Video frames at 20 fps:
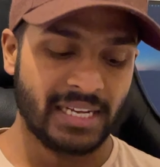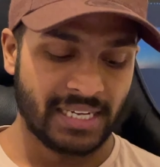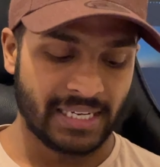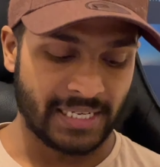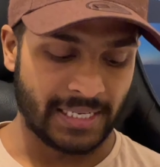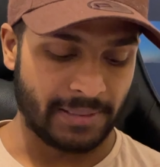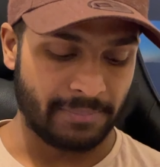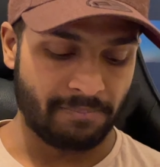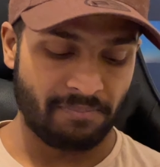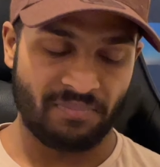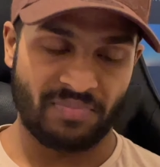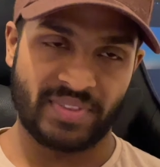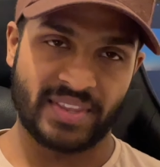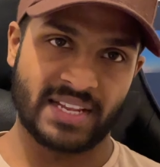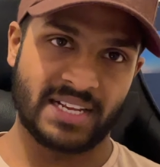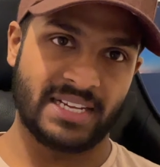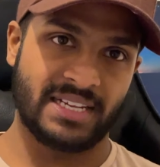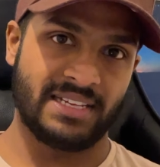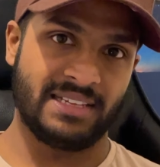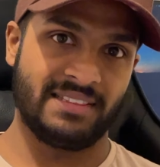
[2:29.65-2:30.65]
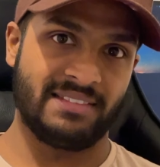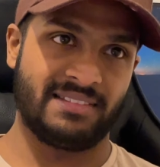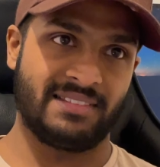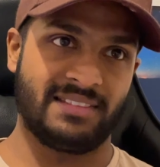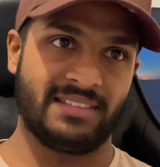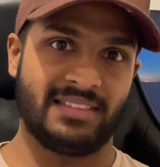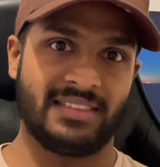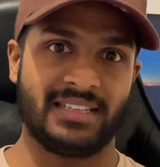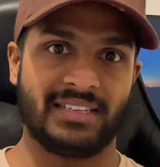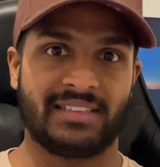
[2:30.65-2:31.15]

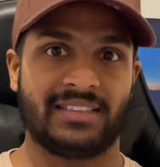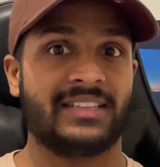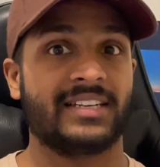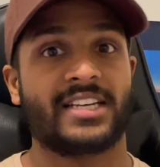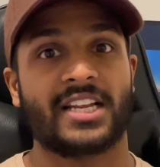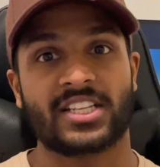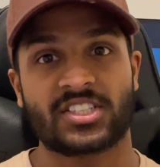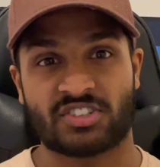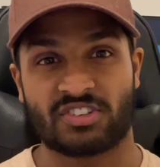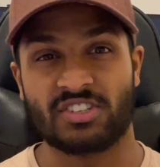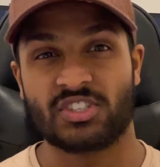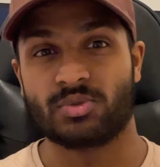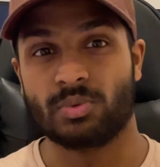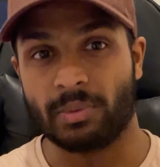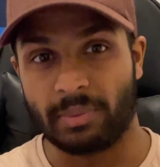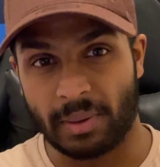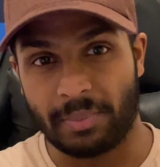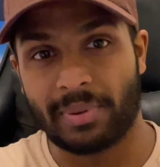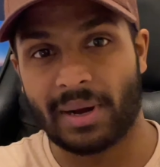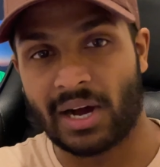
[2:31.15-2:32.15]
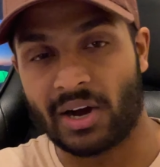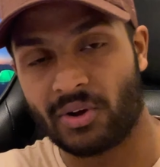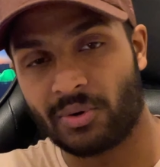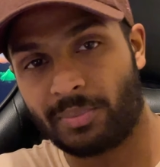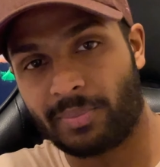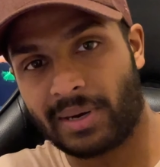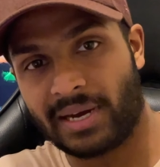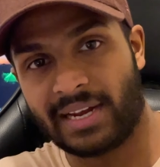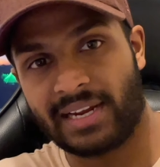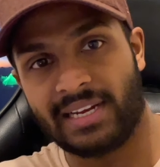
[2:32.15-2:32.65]
The touchscreens will be powered
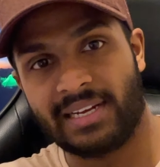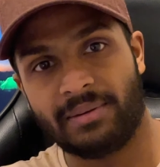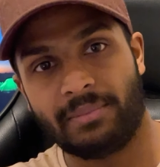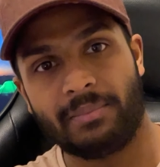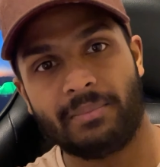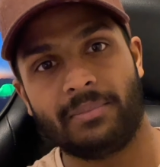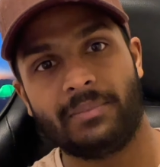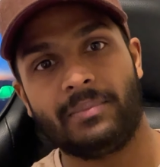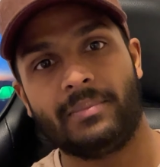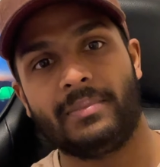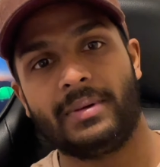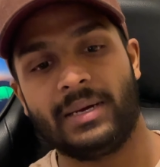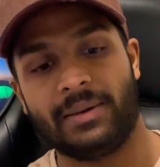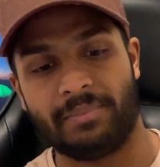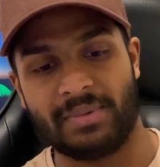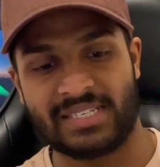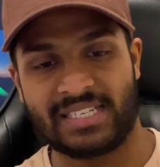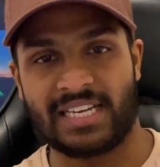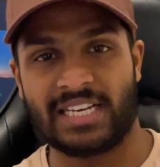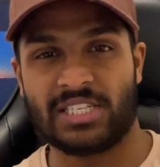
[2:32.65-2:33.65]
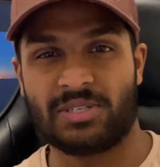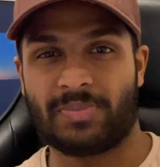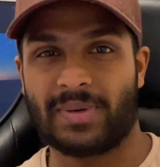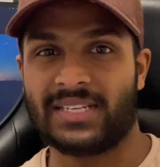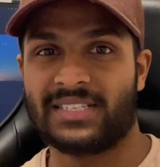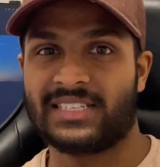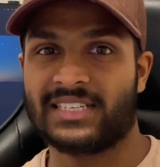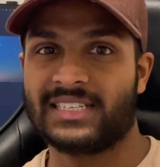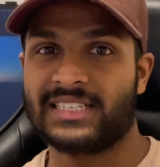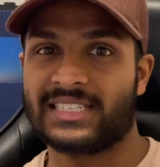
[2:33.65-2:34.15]
by
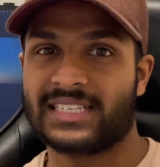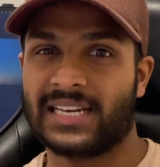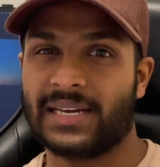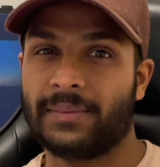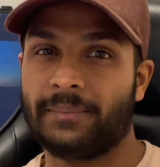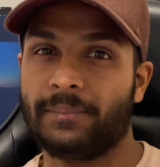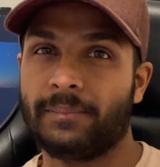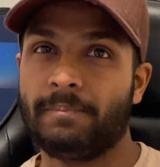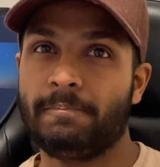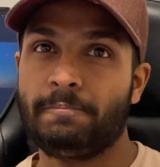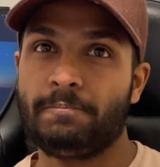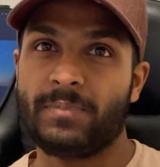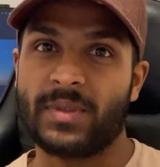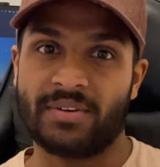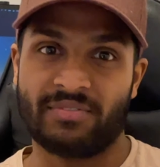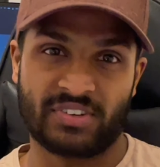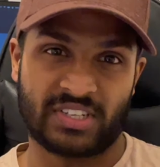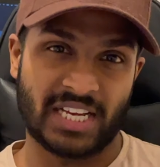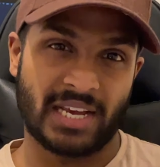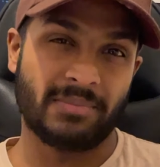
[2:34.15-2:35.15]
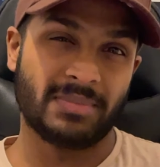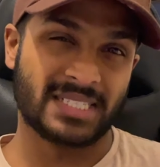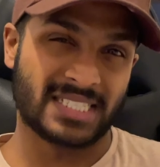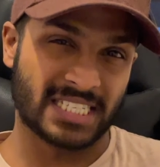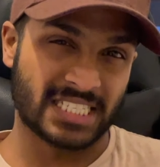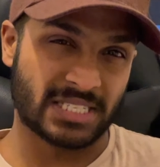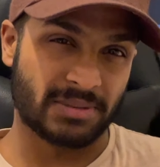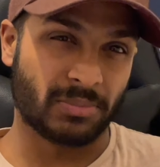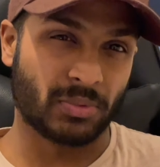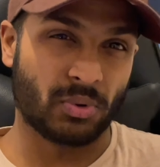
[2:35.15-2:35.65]
Mercedes-Benz's infotainment
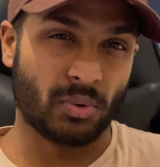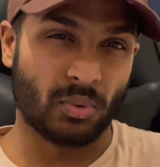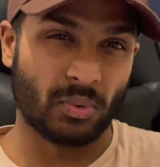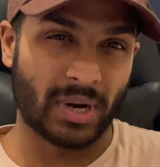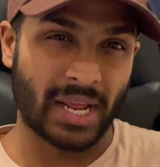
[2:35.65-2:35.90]
system called